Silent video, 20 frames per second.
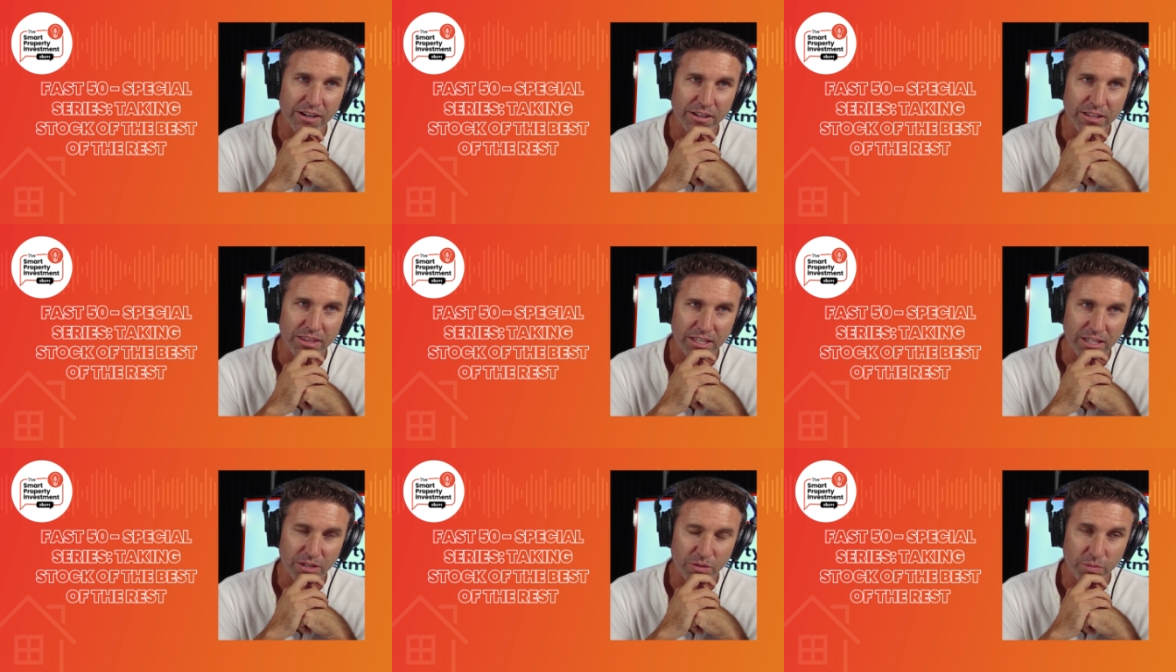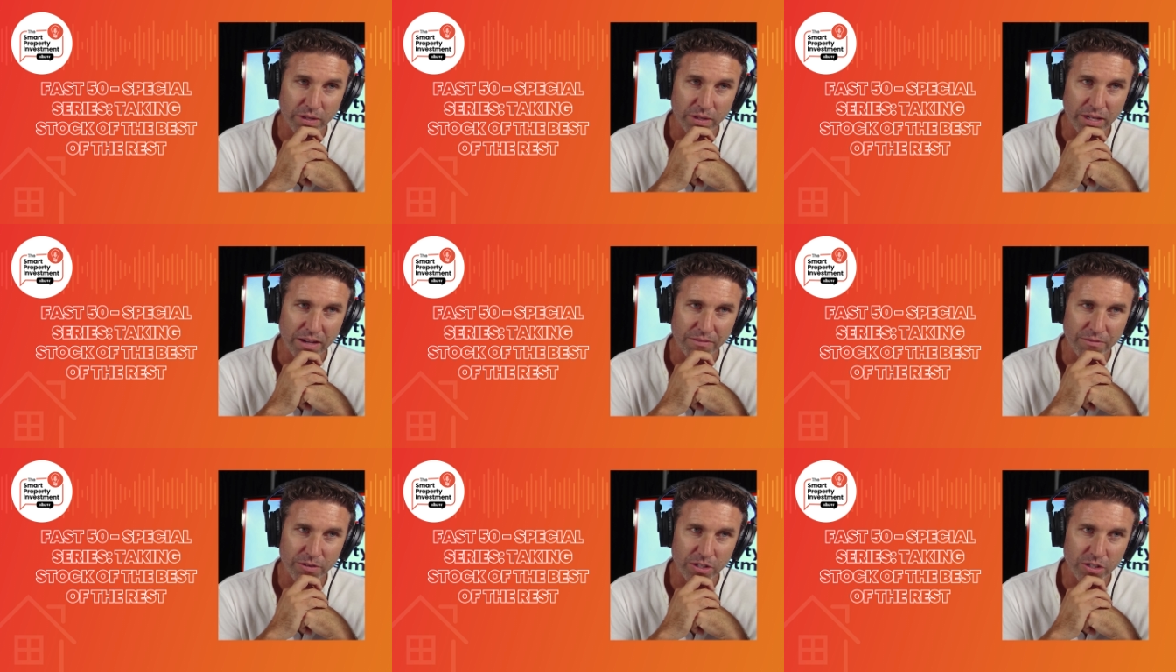And I think
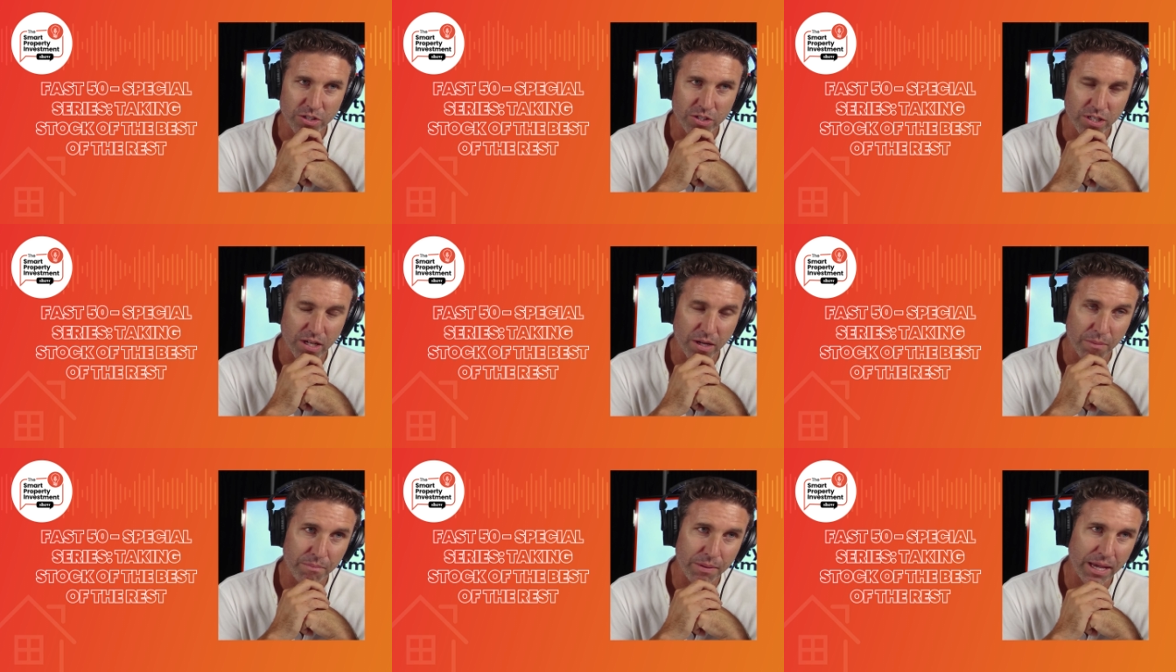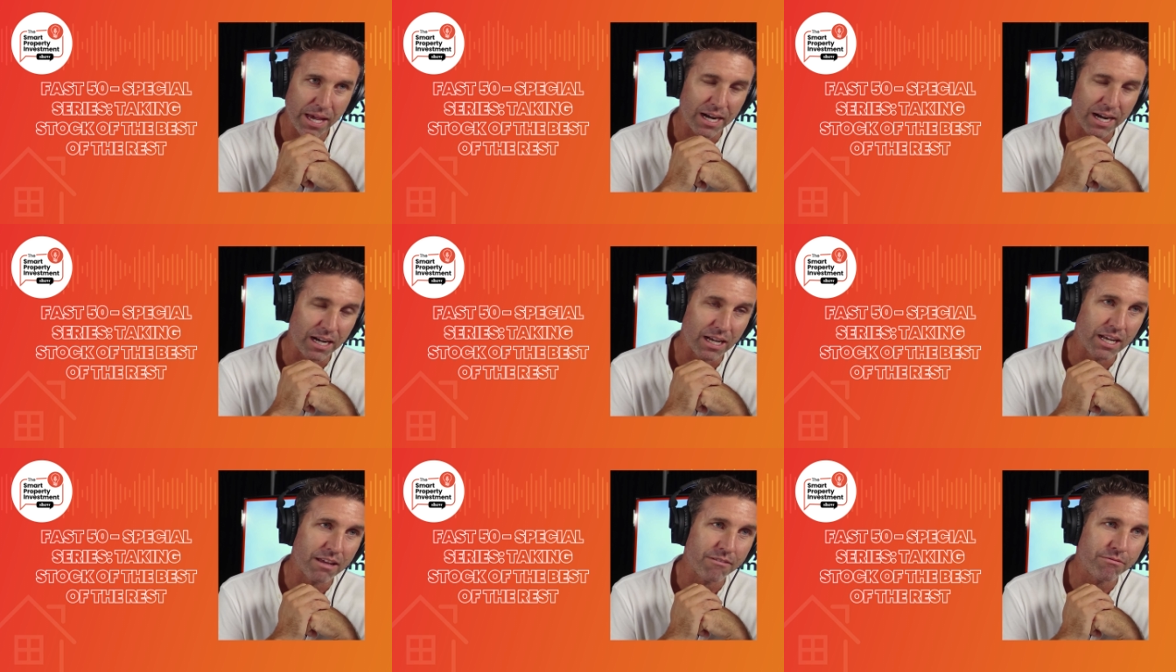we averaged
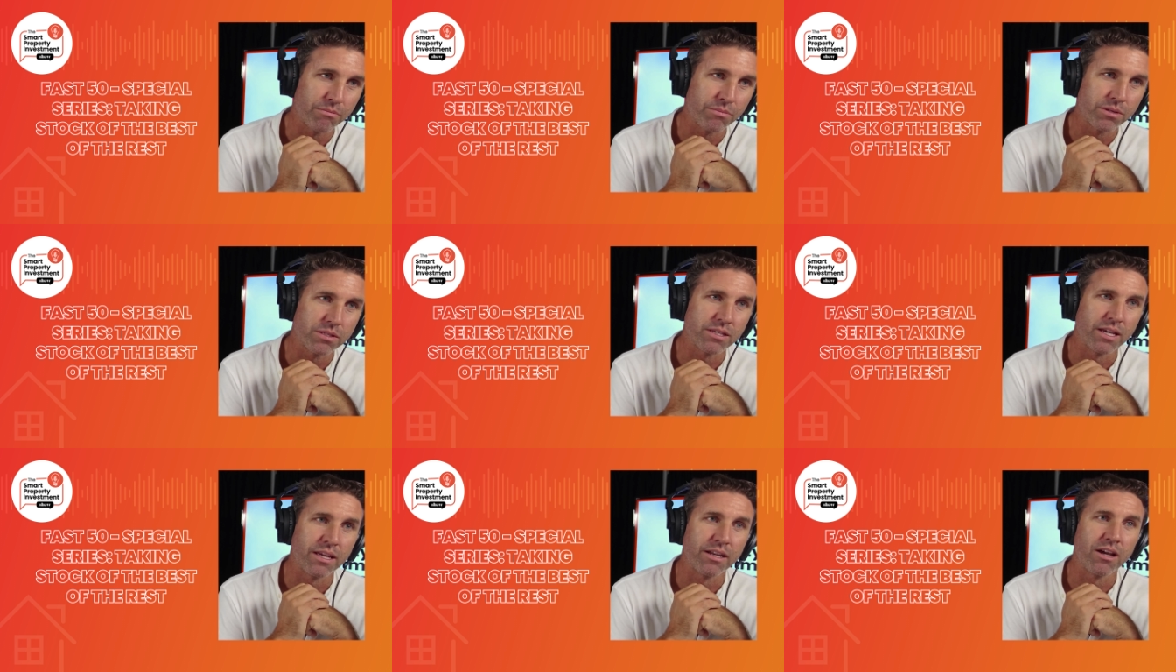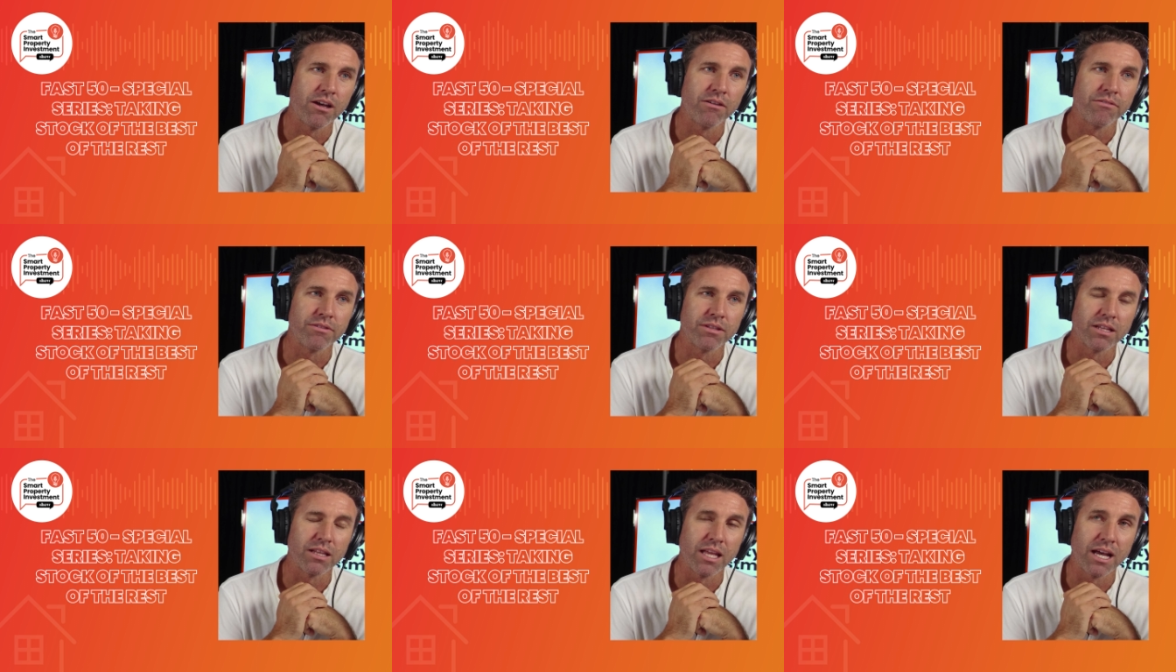about 11%
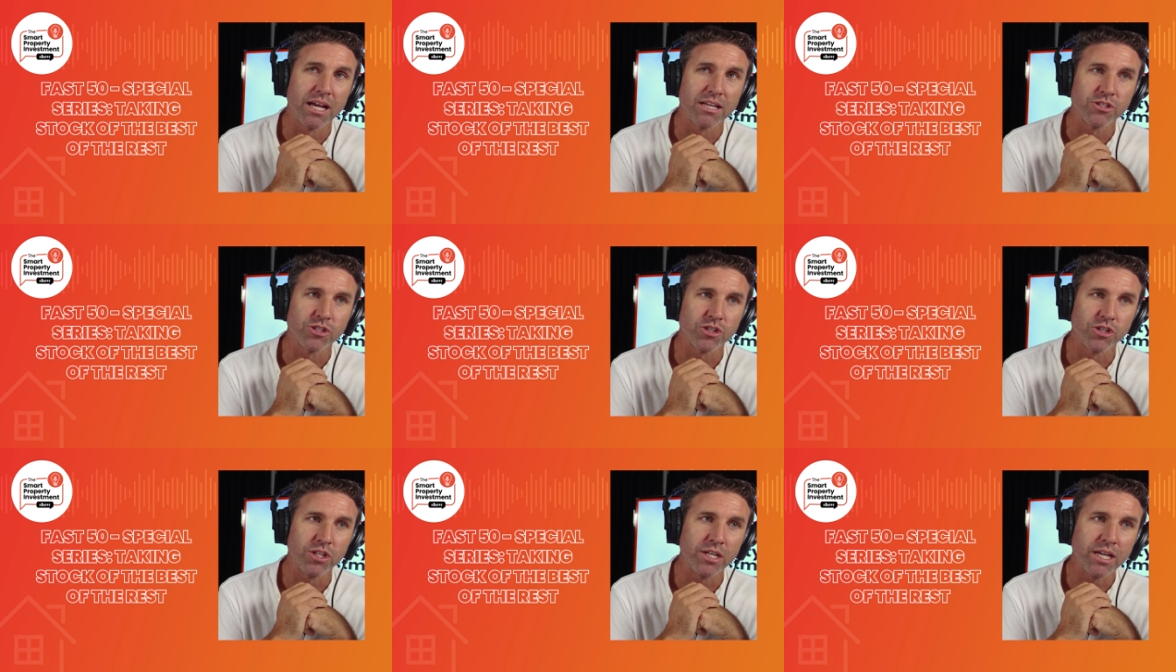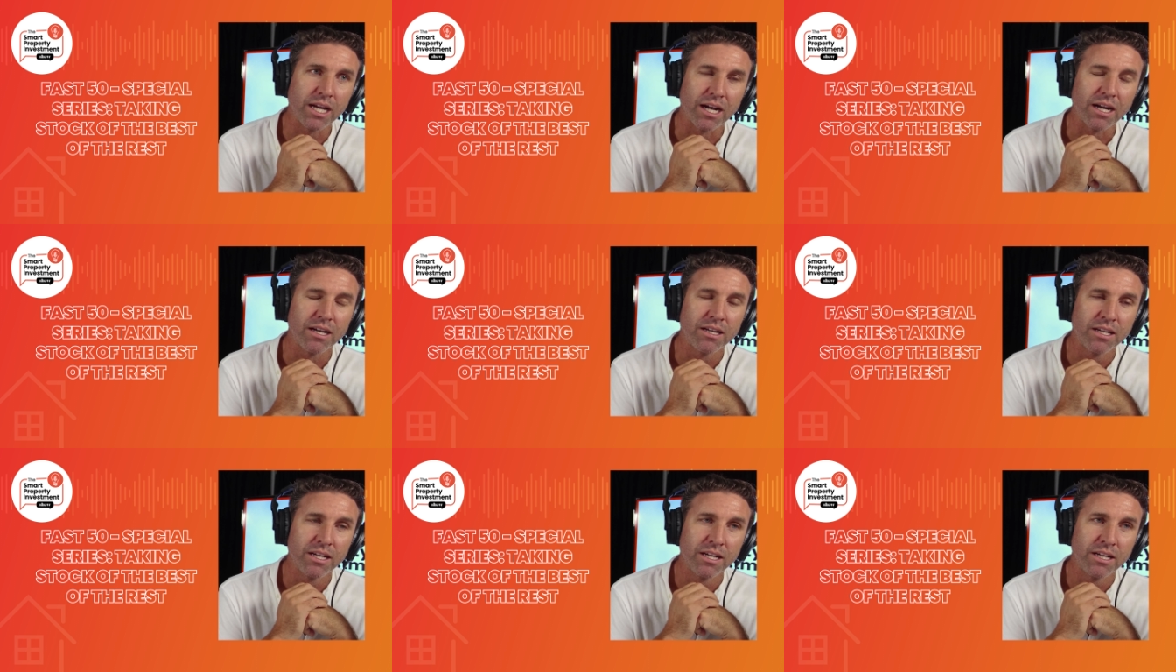over the last
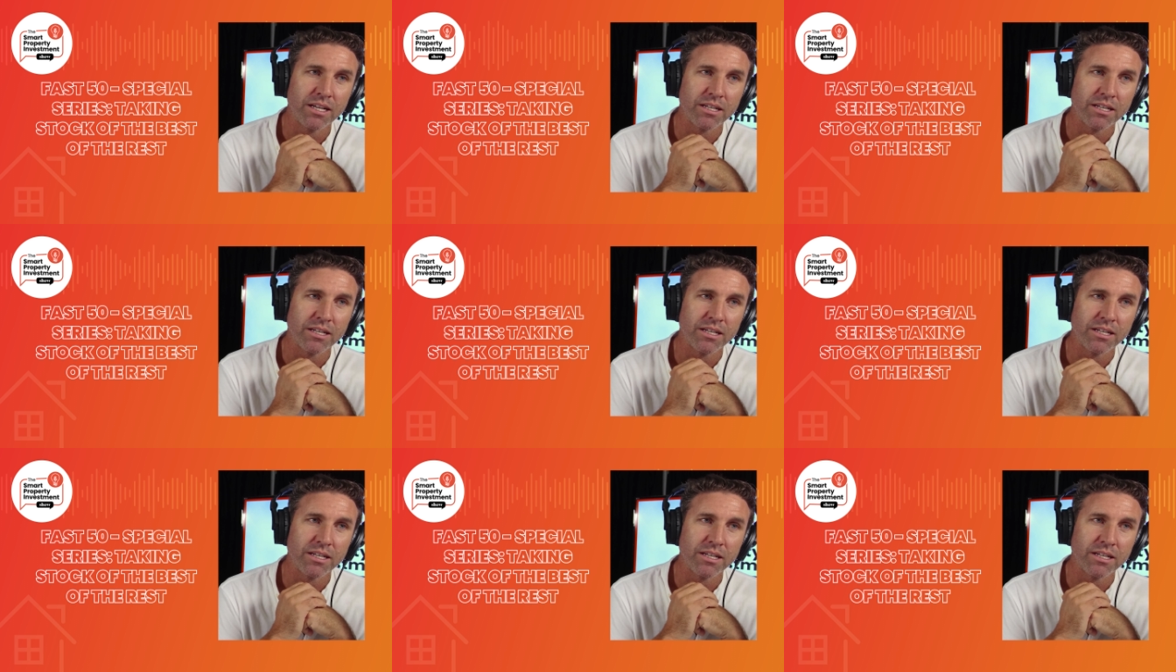year.